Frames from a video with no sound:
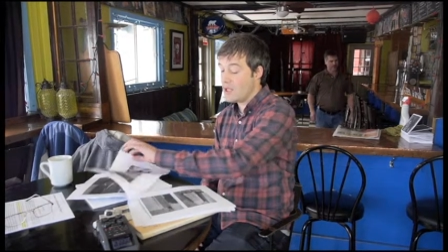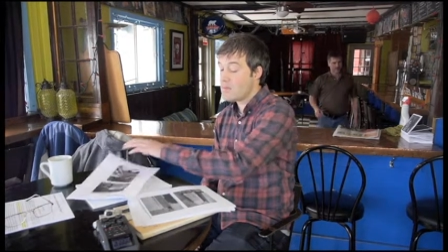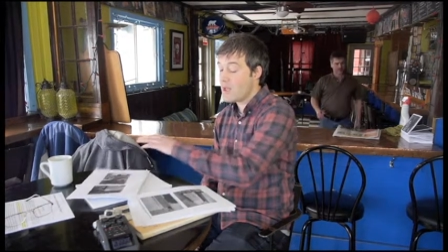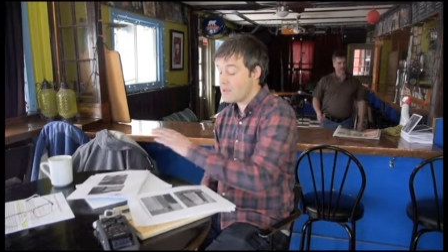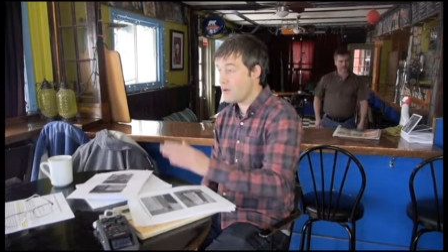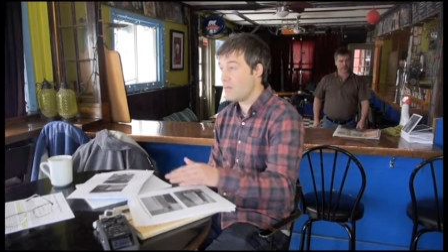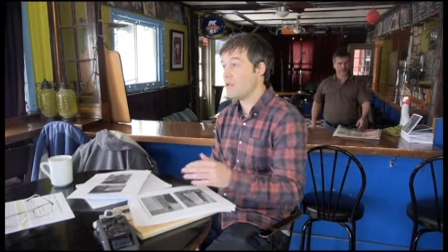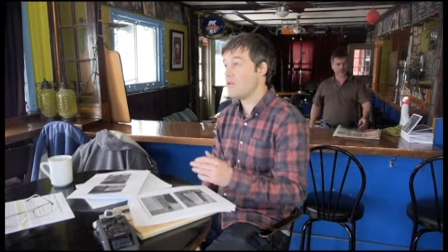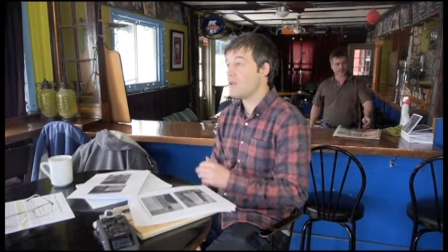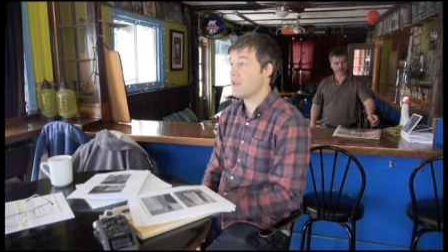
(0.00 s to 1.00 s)
That's
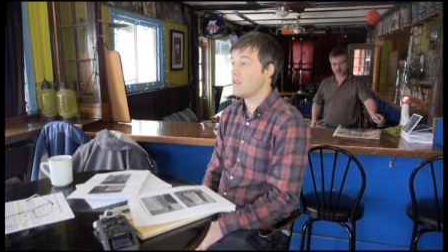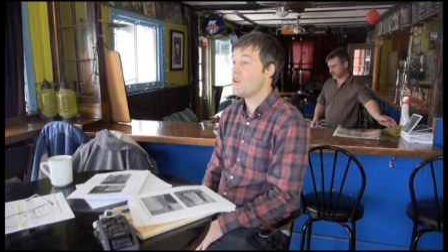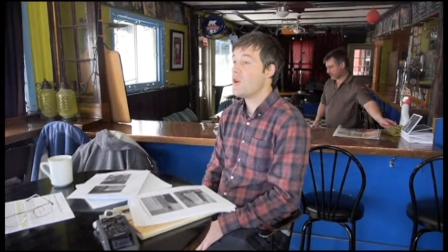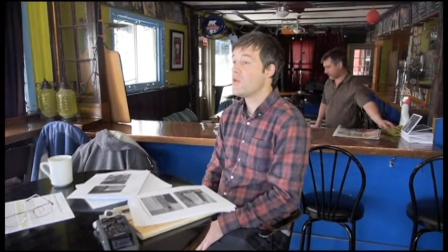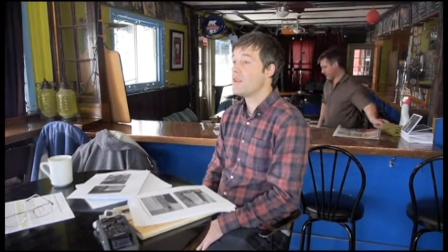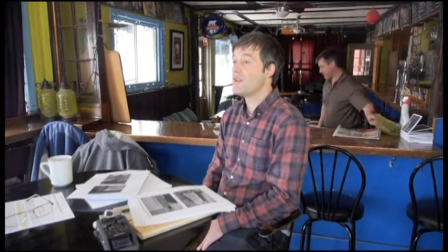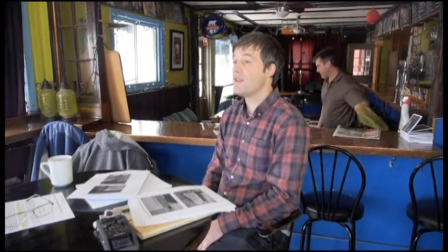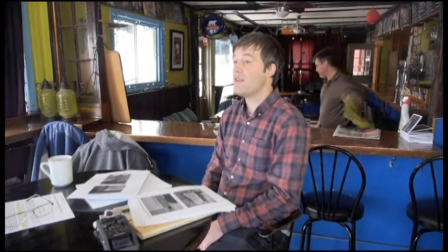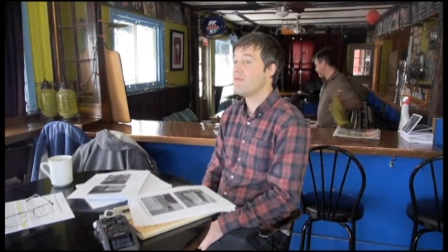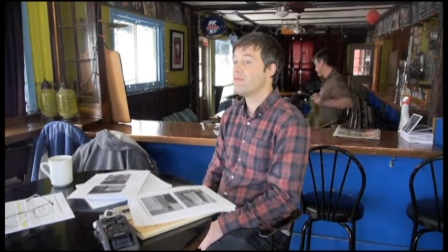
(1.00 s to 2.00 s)
probably okay. The only
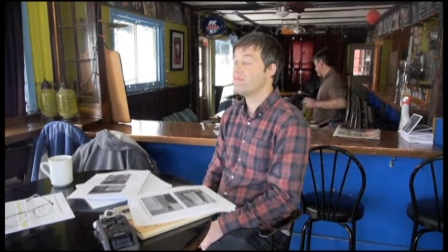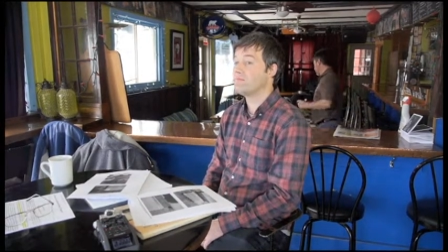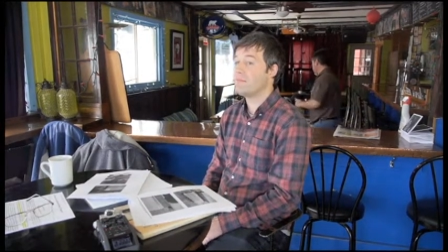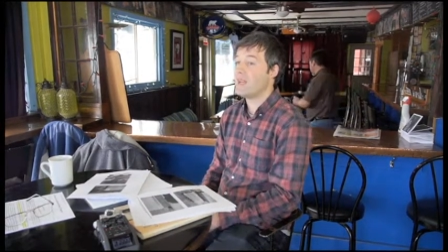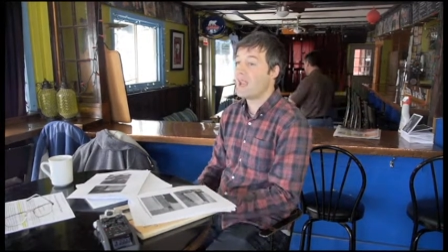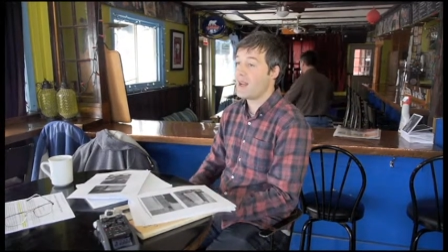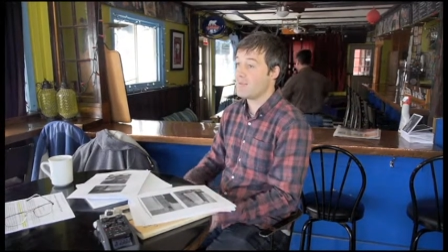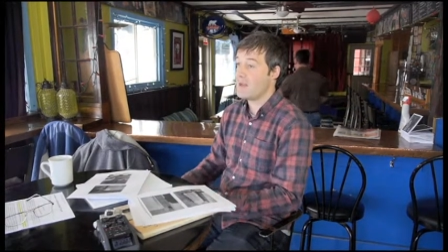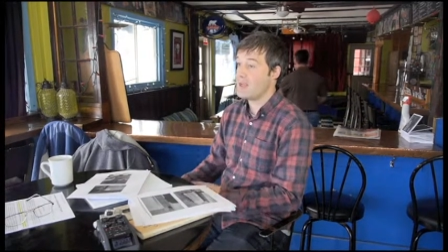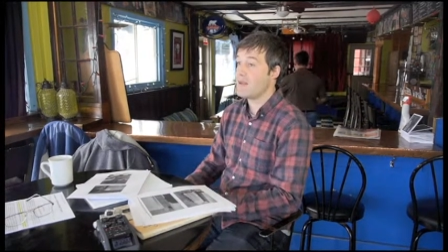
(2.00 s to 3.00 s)
thing, if again
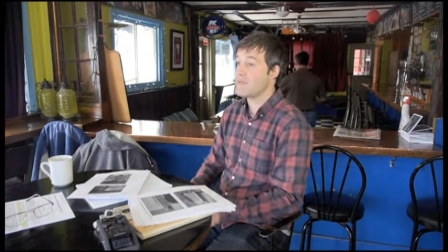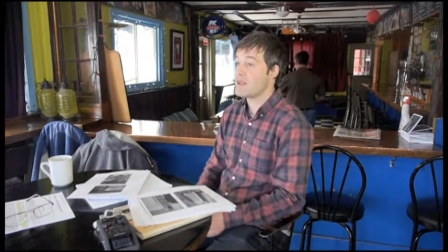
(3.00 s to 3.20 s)
I'm being devil's